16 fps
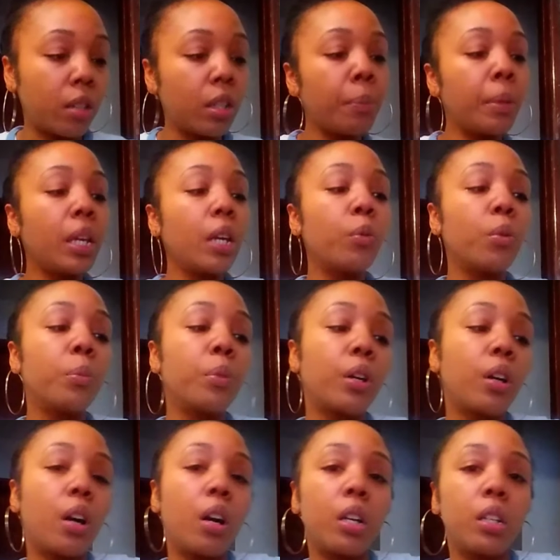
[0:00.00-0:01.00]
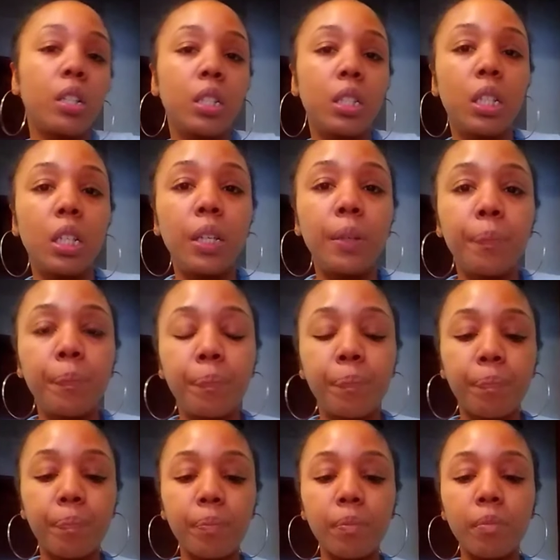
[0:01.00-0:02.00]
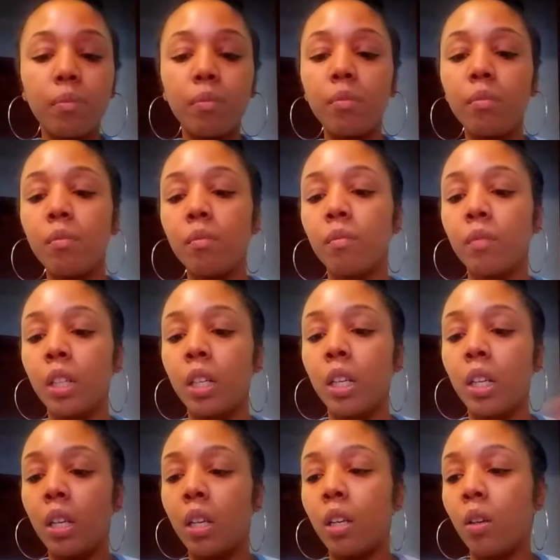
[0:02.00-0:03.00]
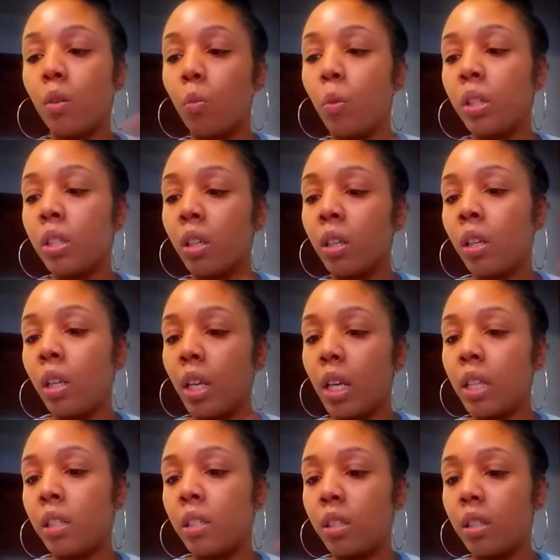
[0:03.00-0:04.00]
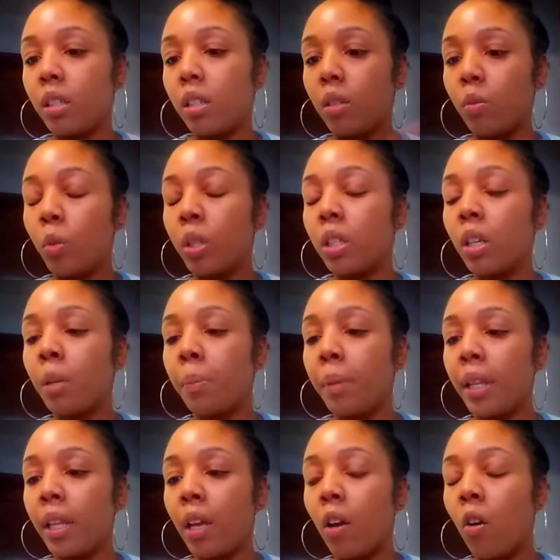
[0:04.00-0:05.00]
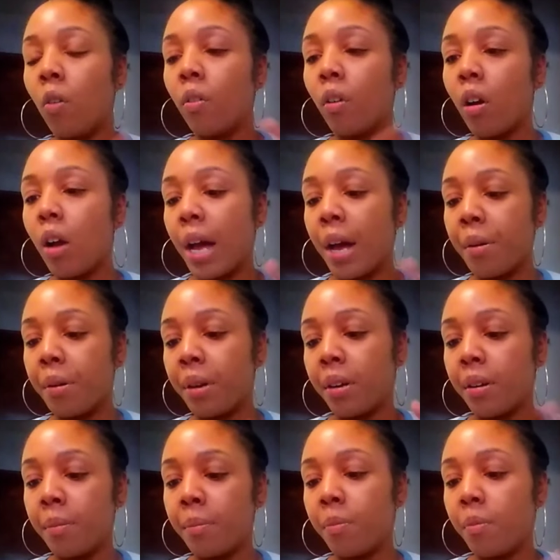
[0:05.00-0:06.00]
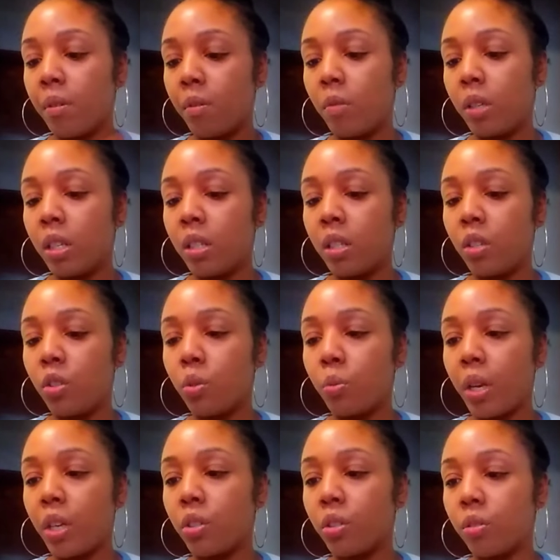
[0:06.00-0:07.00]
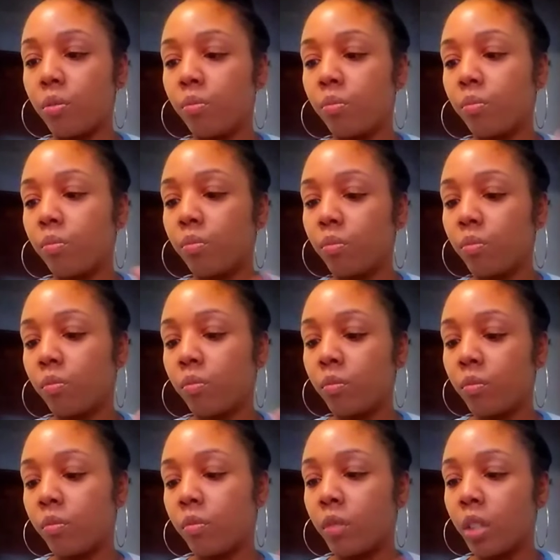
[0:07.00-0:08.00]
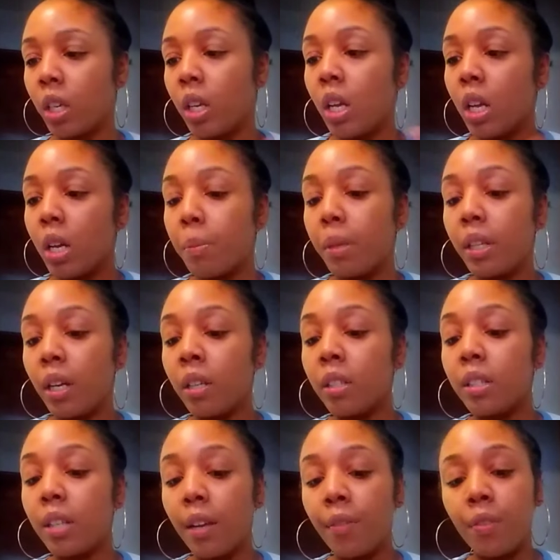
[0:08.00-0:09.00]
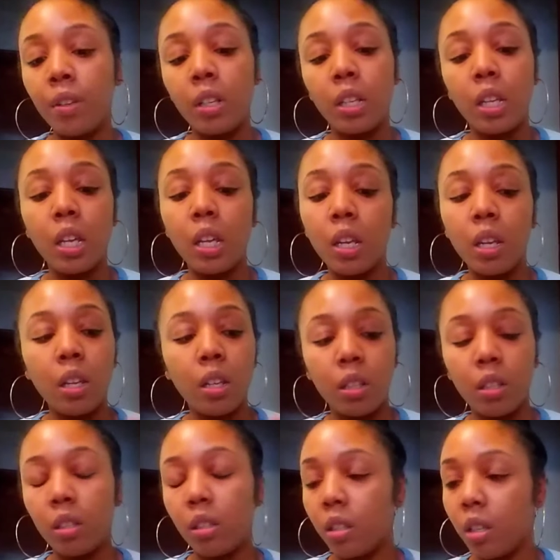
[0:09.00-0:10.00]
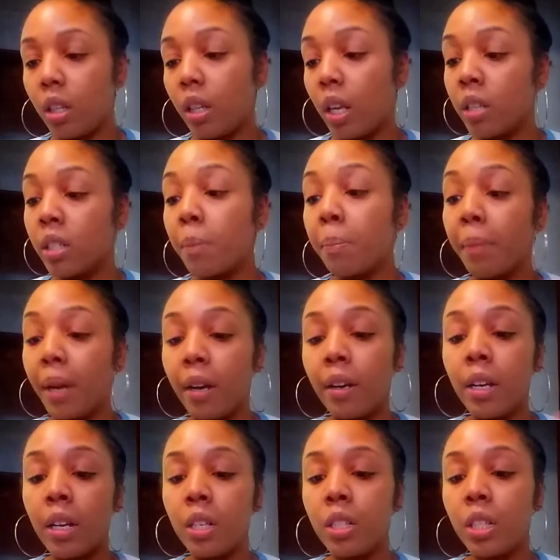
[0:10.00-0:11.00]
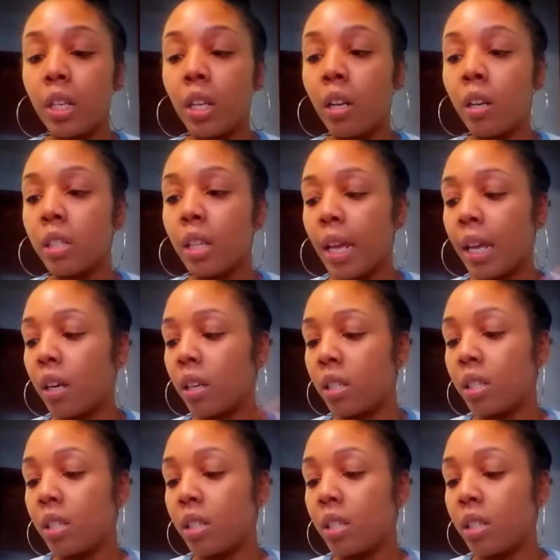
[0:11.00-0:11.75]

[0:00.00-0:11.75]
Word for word: what's gonna is what's gonna be the overall outcome with the situation. But there's definitely there's a marriage and there's like a side chick, like another person involved.